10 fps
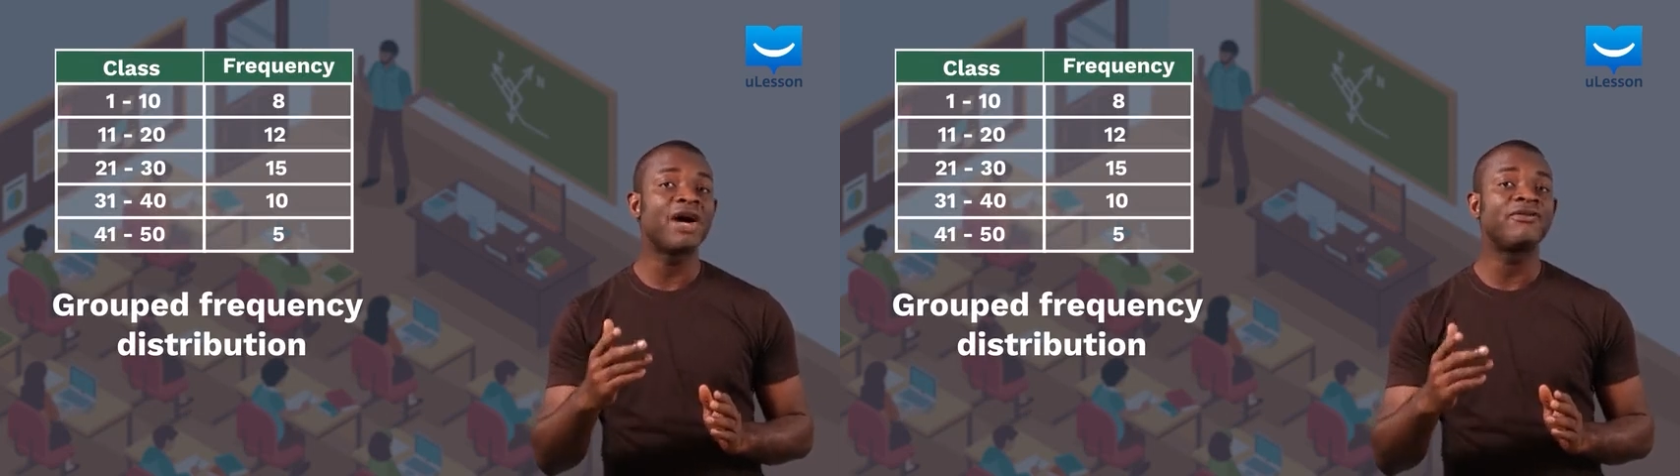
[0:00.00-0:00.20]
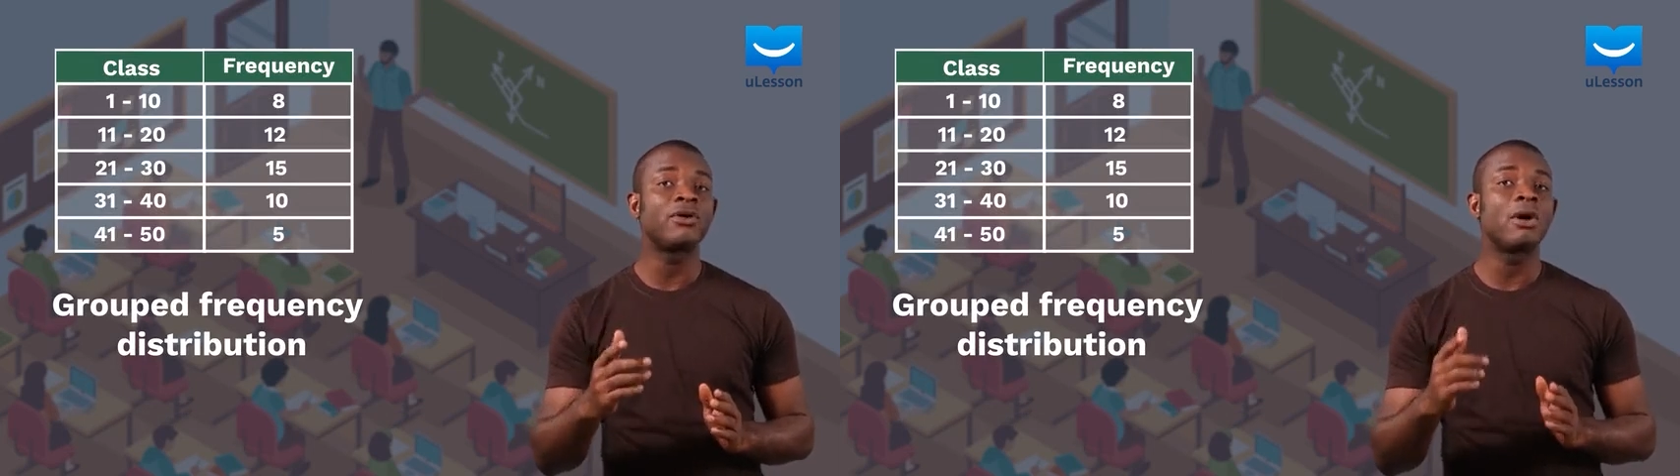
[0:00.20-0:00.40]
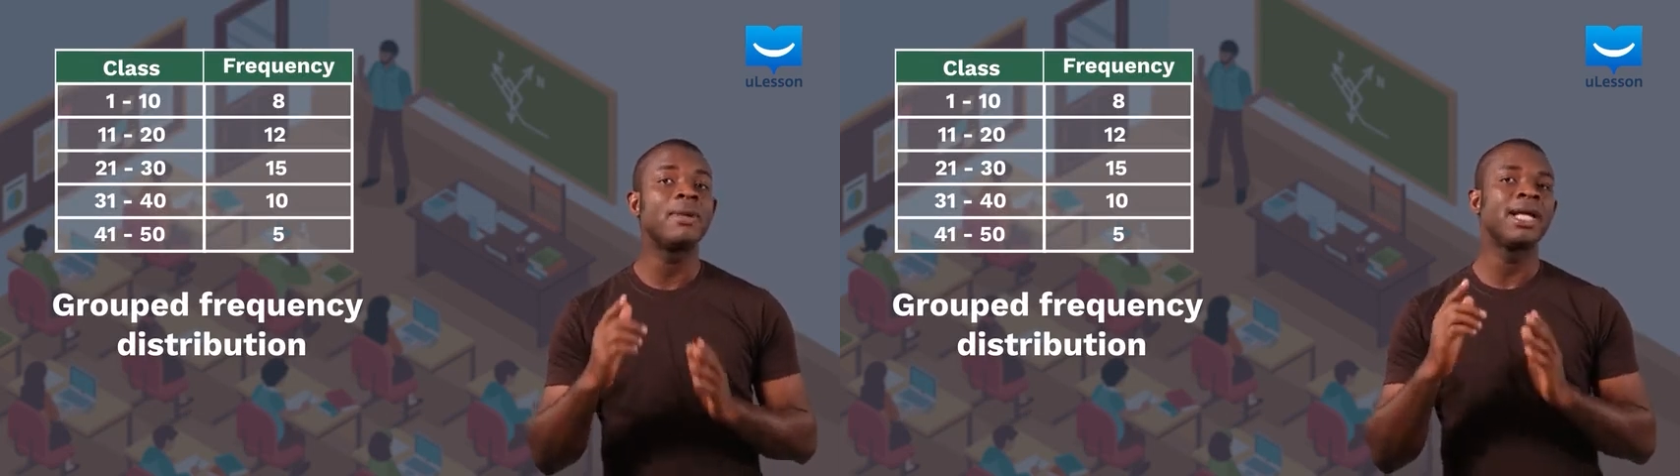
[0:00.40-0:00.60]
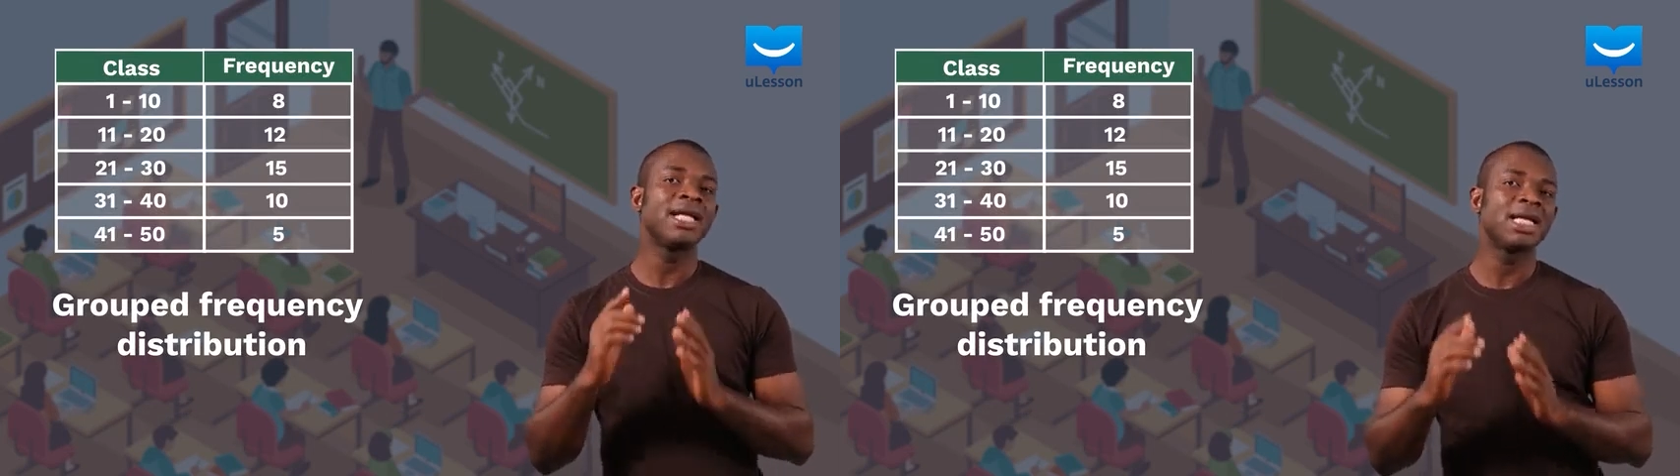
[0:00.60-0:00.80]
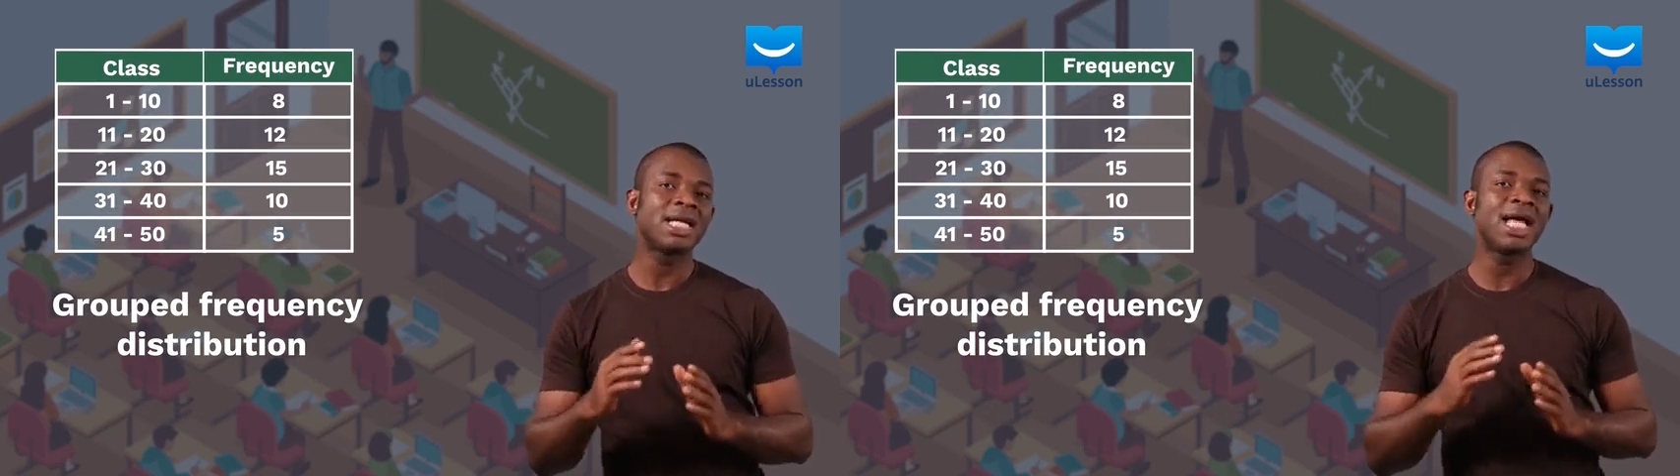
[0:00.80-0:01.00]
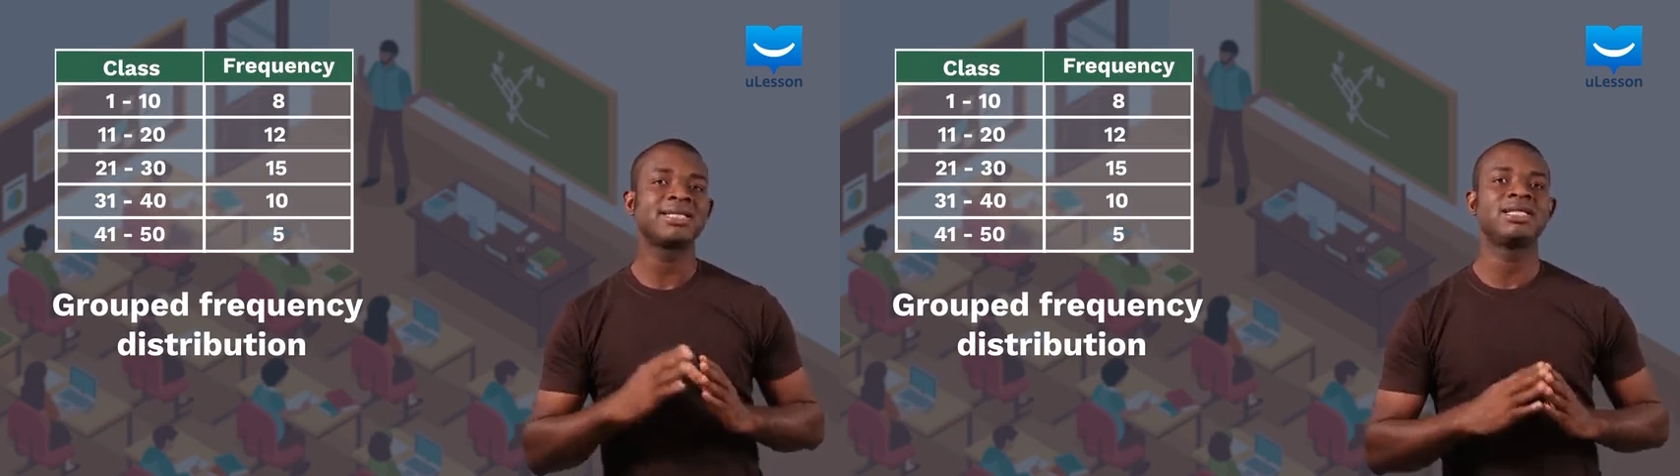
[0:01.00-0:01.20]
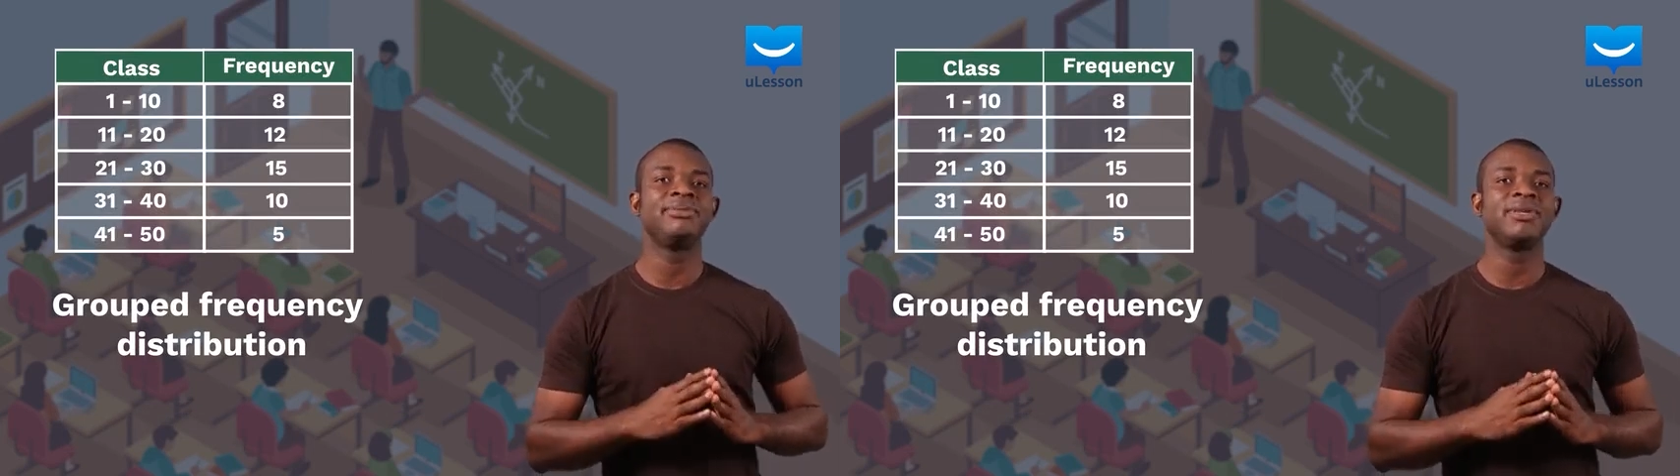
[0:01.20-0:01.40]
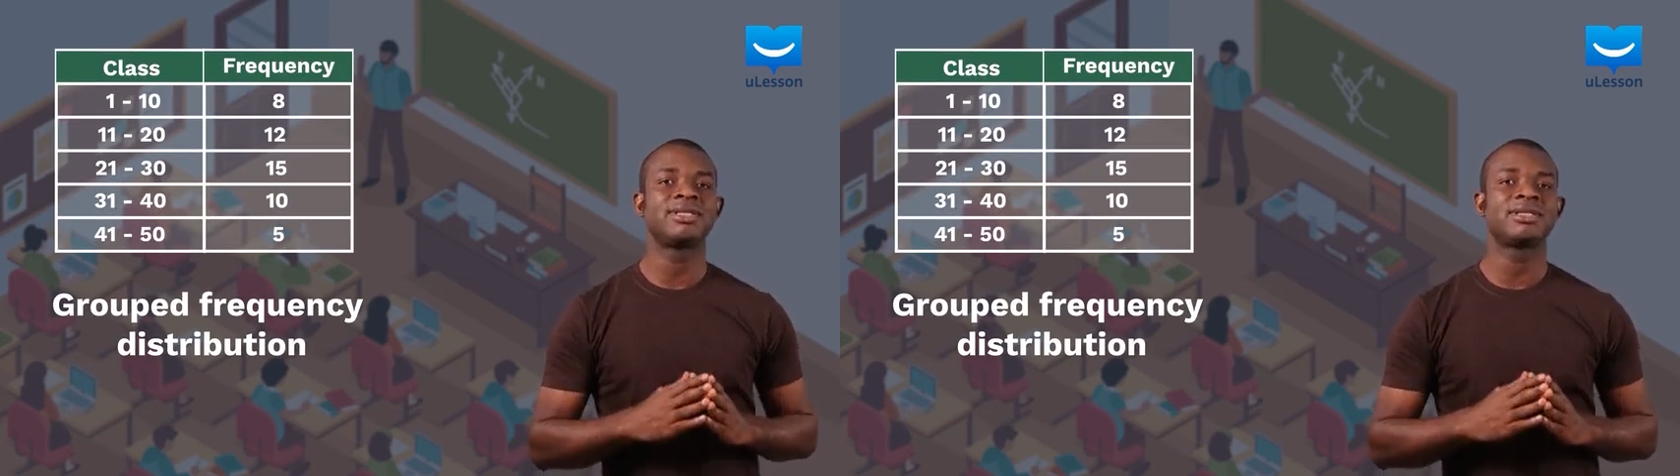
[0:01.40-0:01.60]
from class
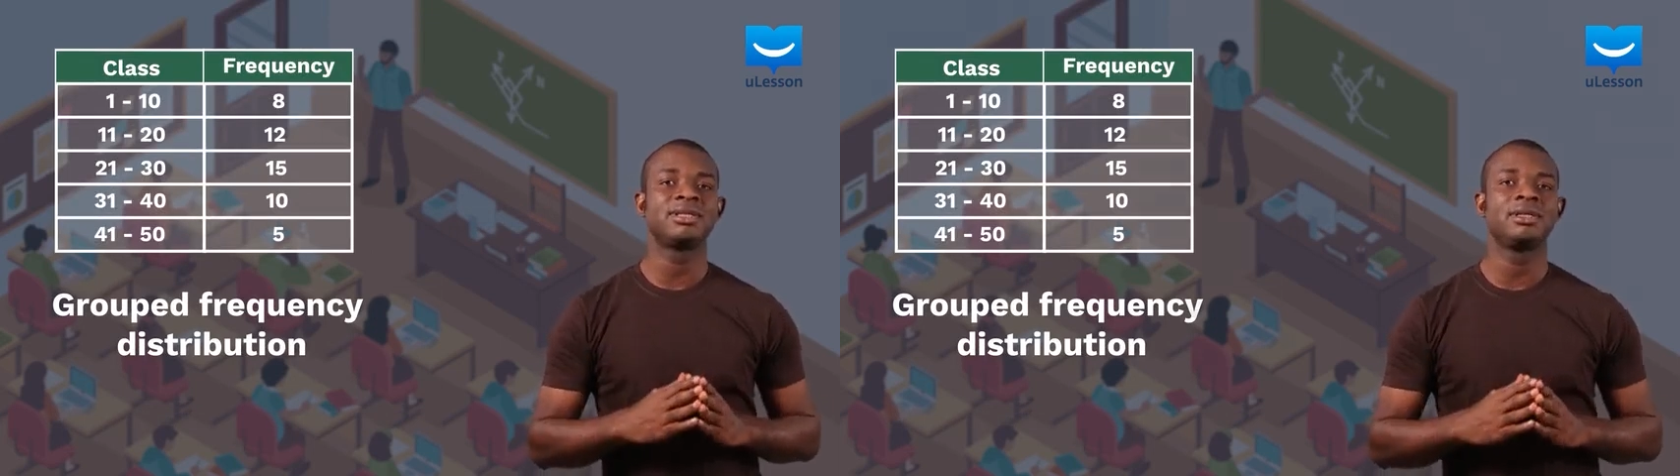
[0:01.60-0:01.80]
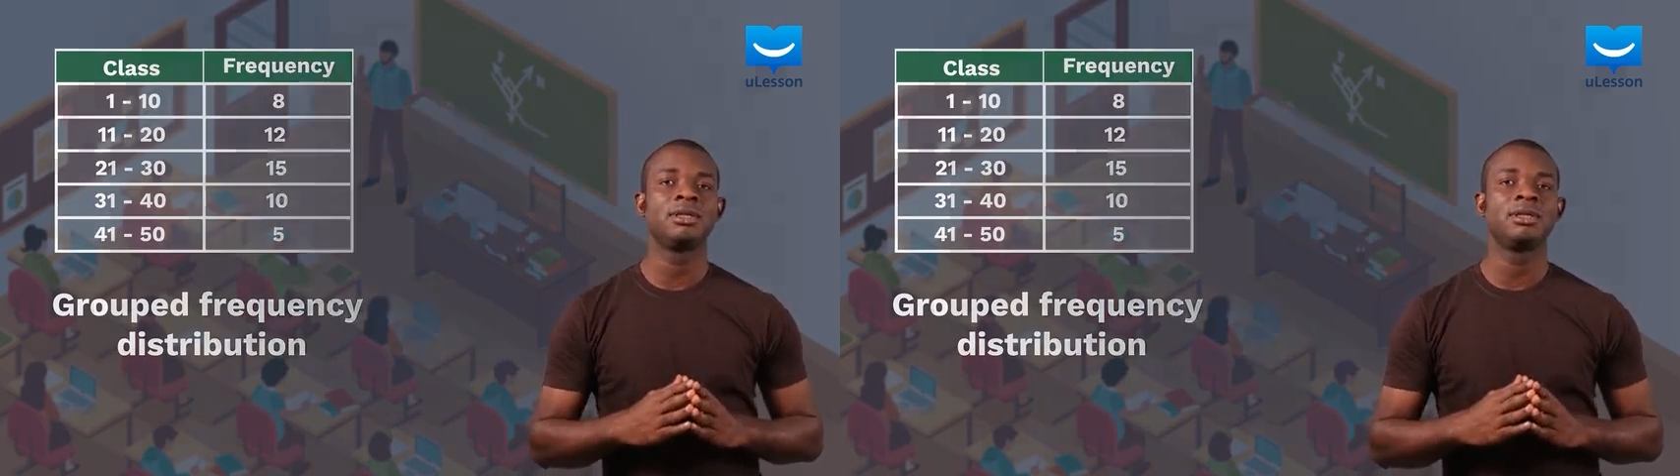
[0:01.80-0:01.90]
limits.